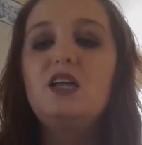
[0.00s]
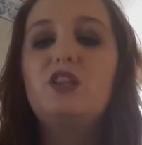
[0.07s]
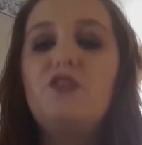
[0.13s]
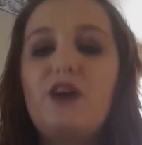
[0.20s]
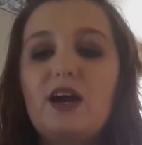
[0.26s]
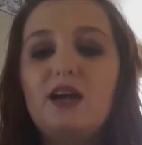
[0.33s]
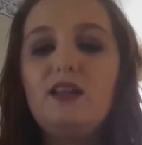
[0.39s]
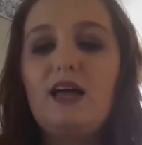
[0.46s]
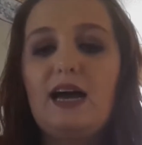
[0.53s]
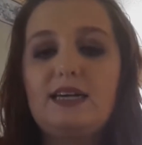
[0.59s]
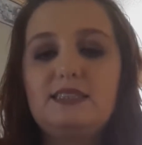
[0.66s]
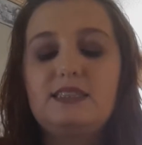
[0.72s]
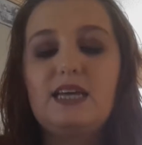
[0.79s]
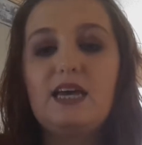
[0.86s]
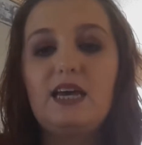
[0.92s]
The very
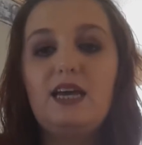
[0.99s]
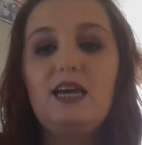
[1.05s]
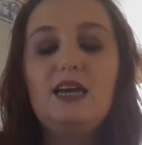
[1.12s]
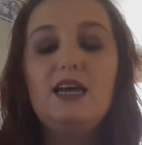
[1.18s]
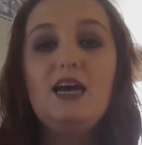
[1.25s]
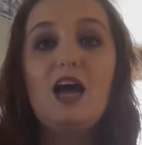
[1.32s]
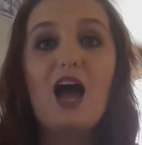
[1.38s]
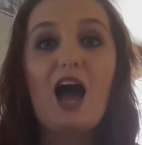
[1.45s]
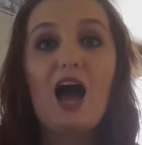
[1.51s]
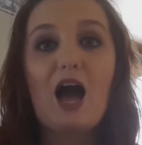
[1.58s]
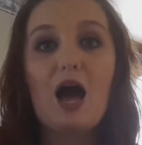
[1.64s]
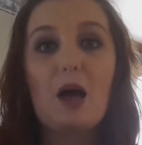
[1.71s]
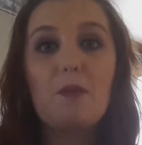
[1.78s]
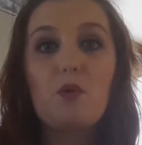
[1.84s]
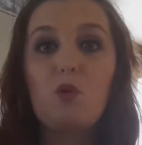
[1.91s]
last thing,
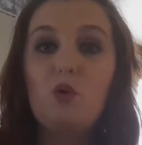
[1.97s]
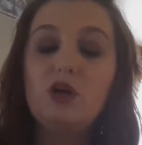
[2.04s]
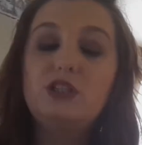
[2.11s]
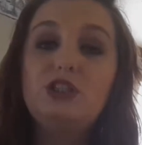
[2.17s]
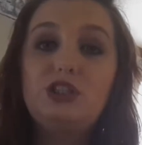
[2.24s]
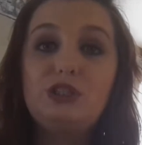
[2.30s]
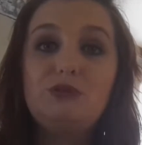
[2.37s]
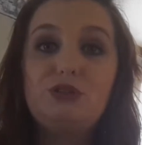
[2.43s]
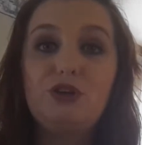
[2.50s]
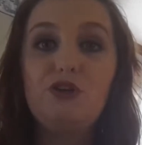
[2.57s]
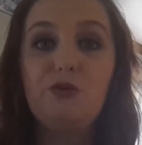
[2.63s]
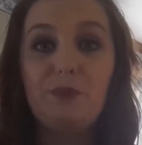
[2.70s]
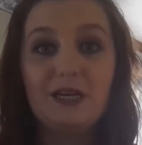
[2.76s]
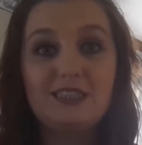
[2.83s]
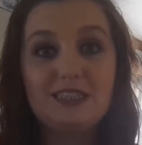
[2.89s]
once you do
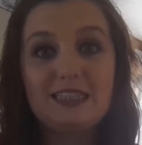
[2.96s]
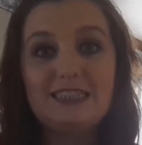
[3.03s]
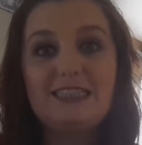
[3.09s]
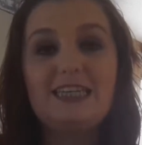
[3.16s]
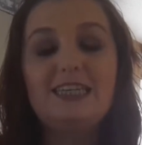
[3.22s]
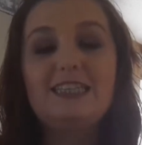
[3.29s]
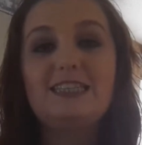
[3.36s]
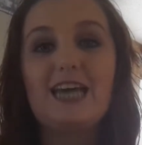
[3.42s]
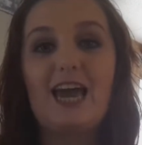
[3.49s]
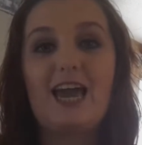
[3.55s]
the businesses